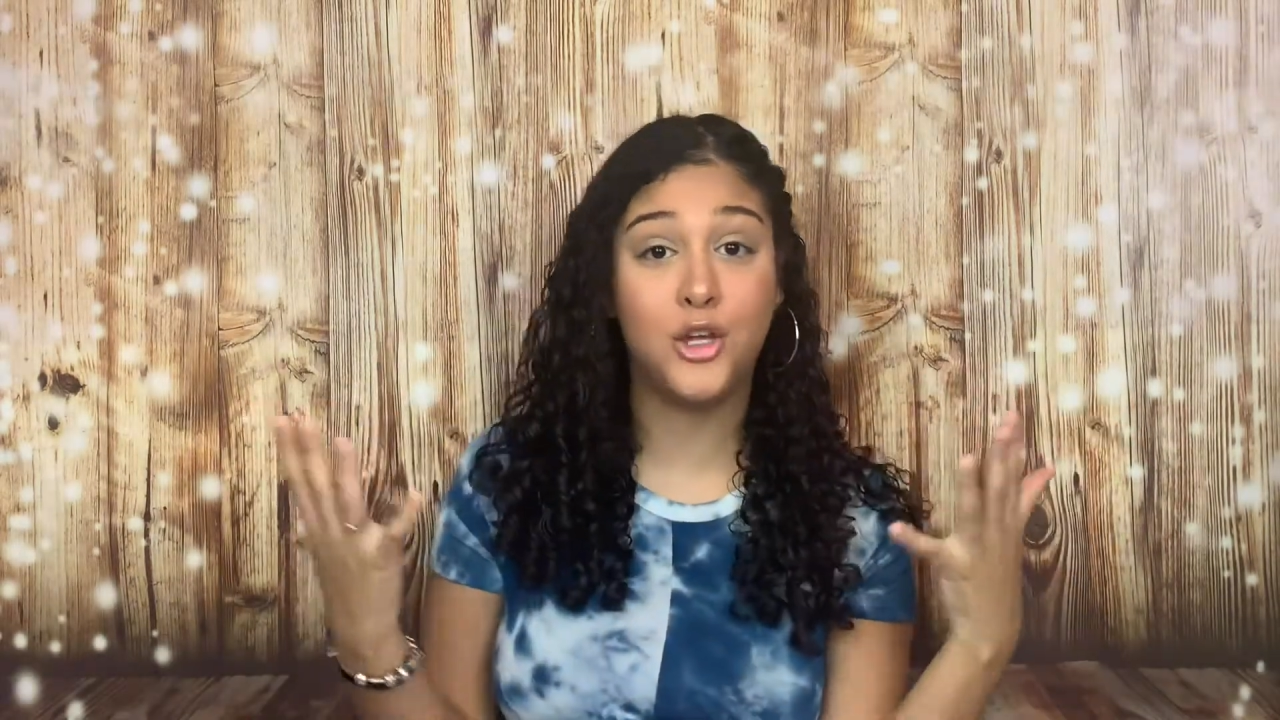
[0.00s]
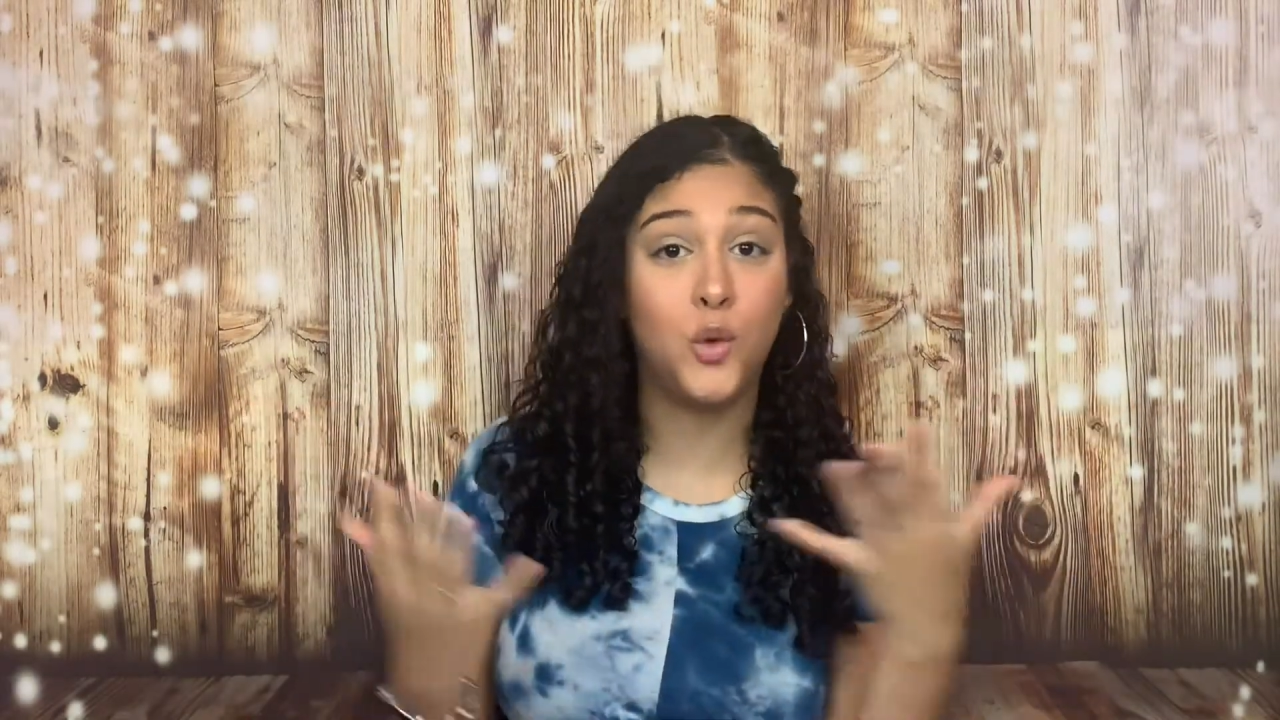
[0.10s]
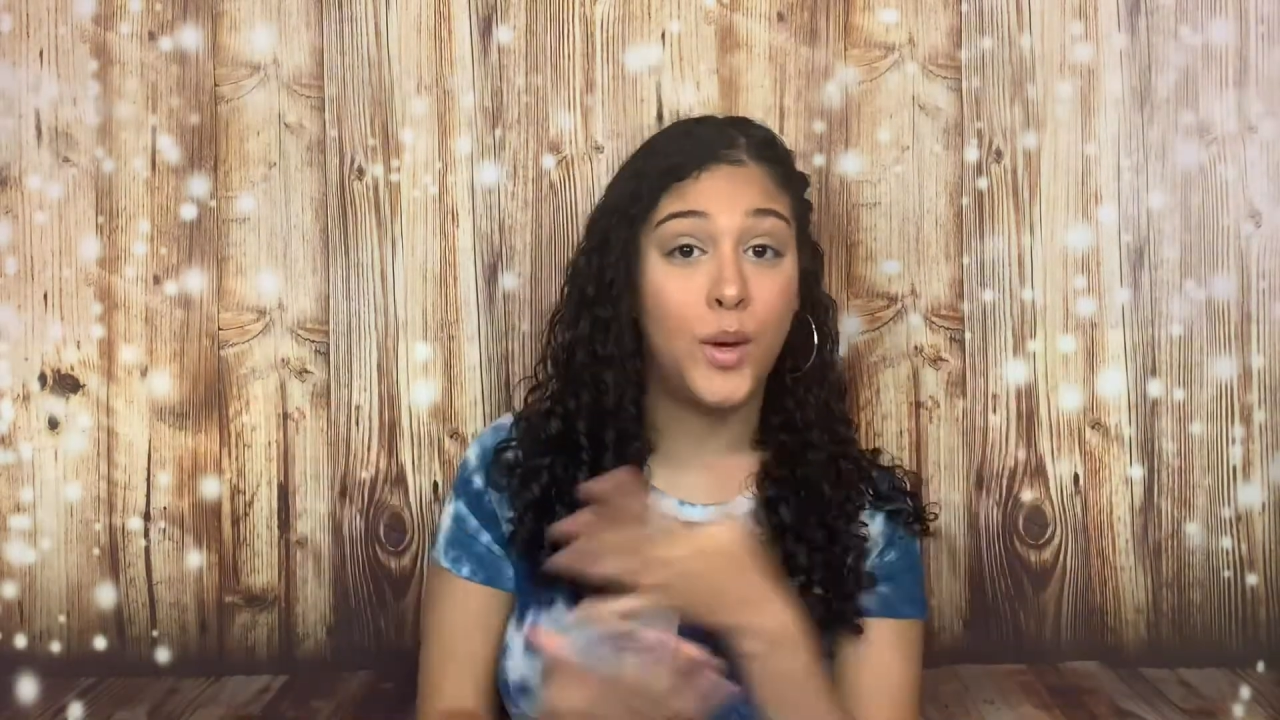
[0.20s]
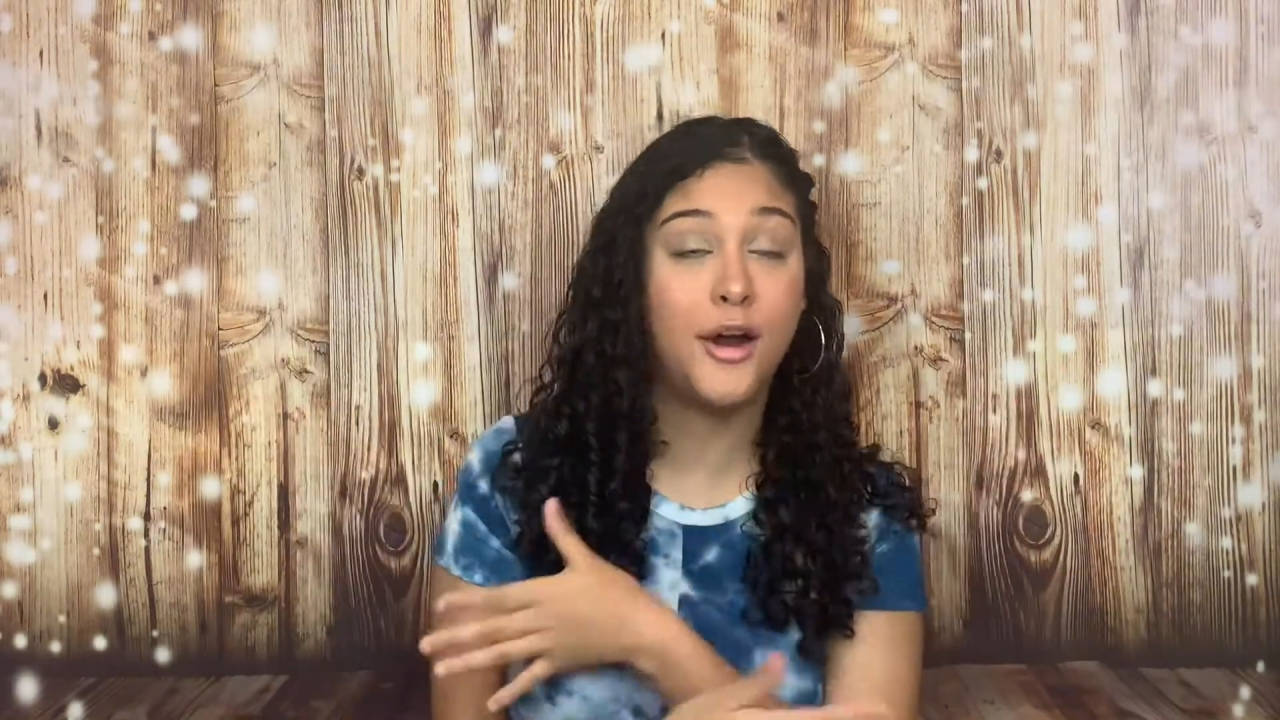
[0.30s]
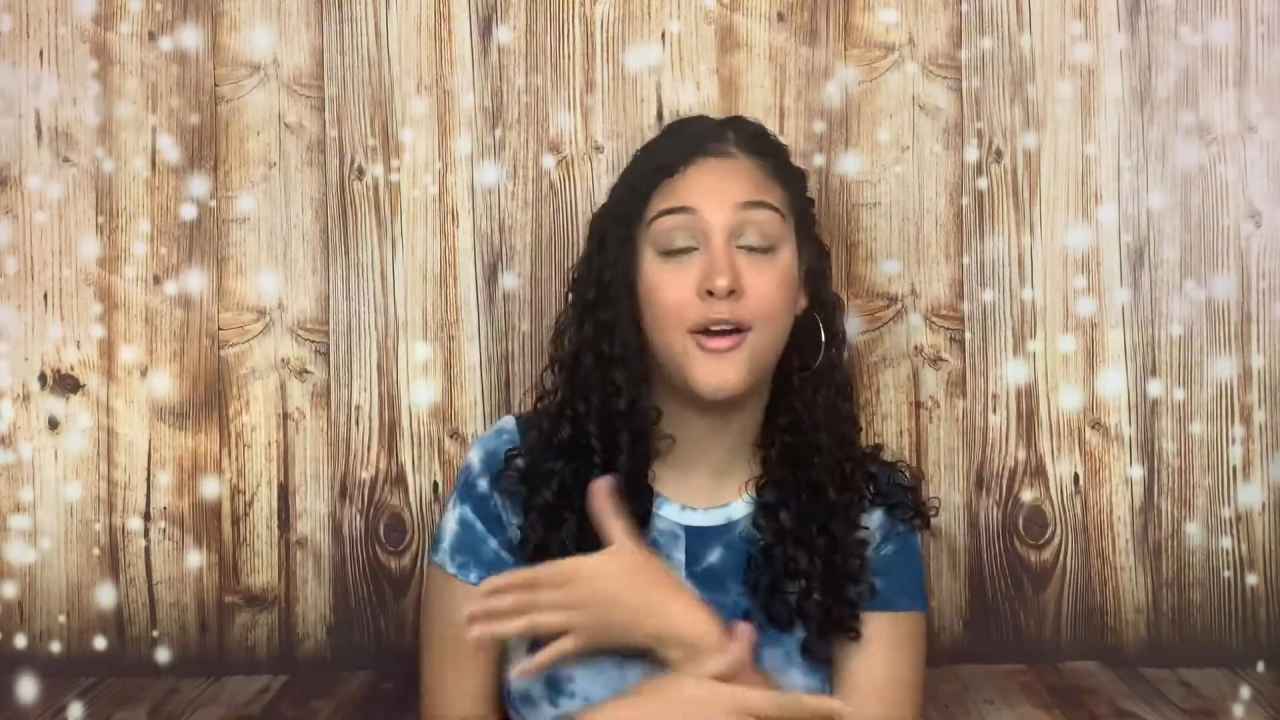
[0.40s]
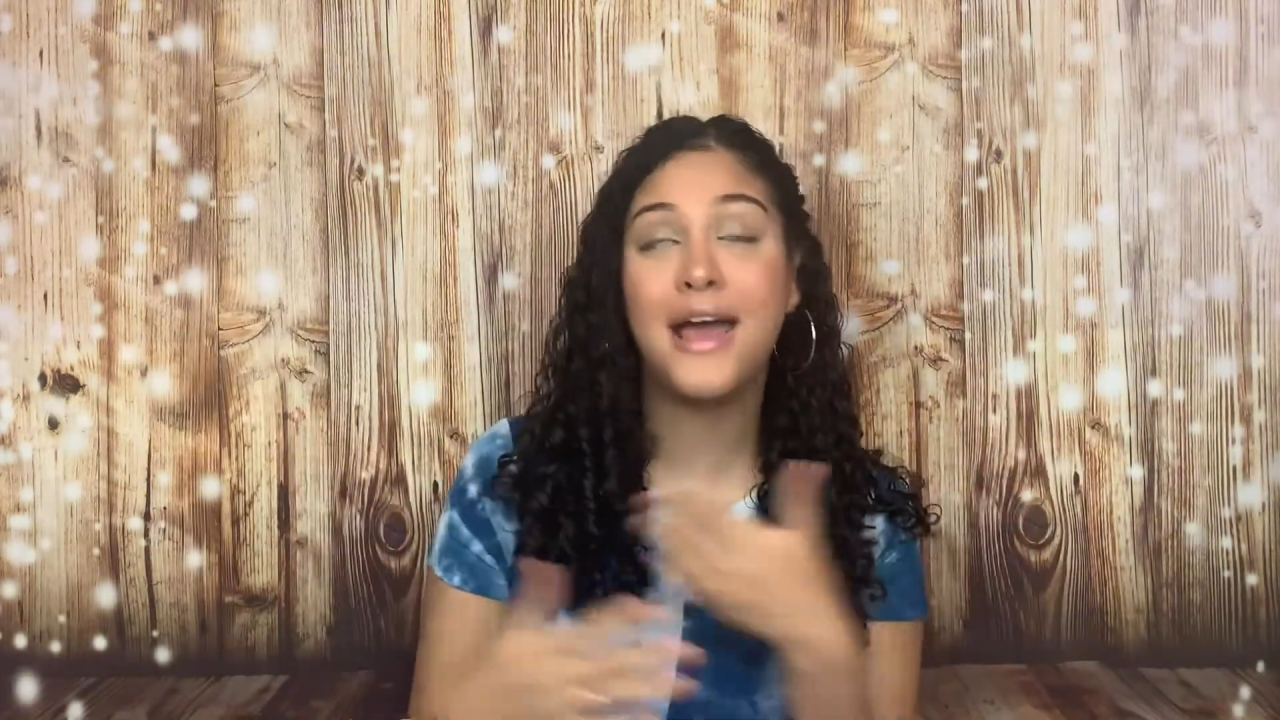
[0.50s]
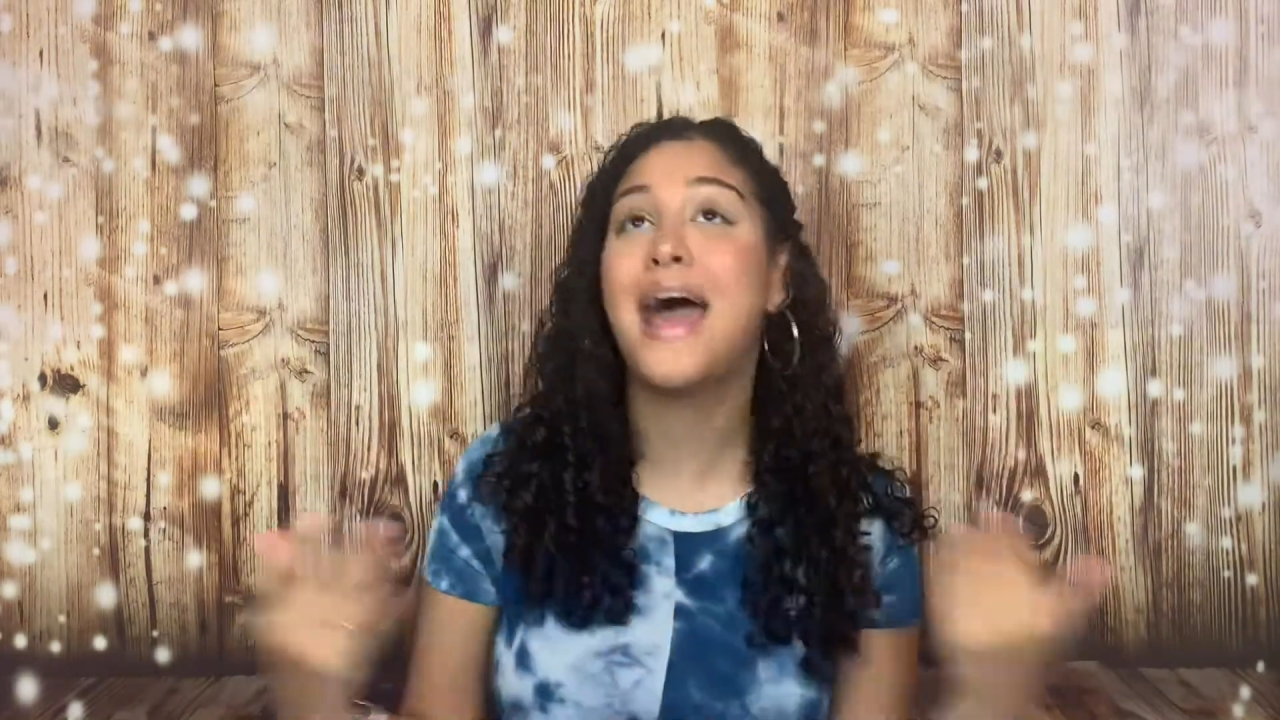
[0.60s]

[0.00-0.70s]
you wear